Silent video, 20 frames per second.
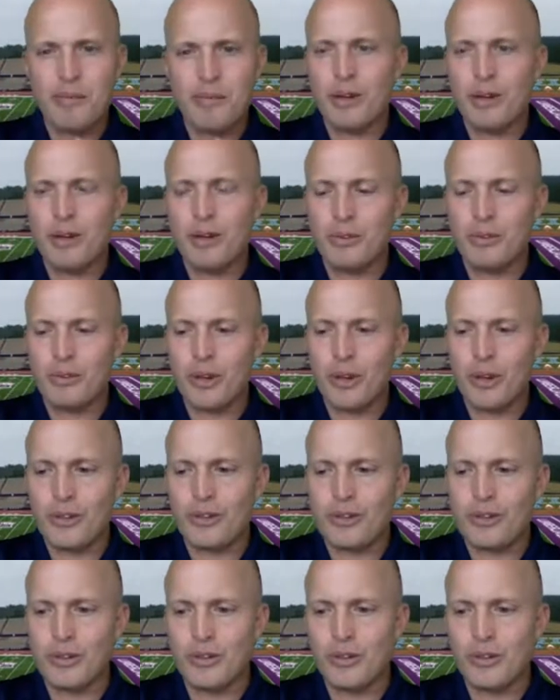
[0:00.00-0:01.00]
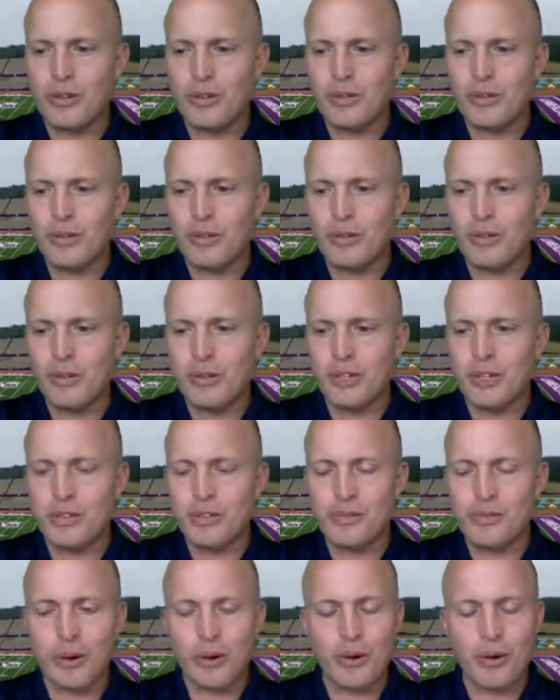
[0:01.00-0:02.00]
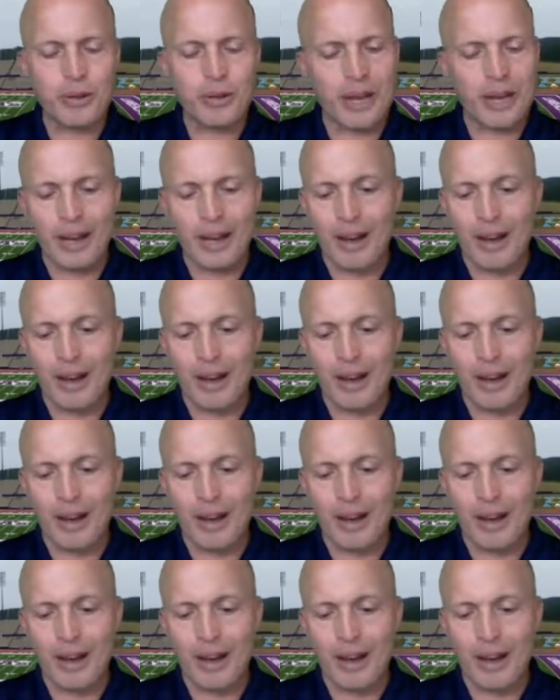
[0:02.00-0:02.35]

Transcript: but he was also when he spoke, I,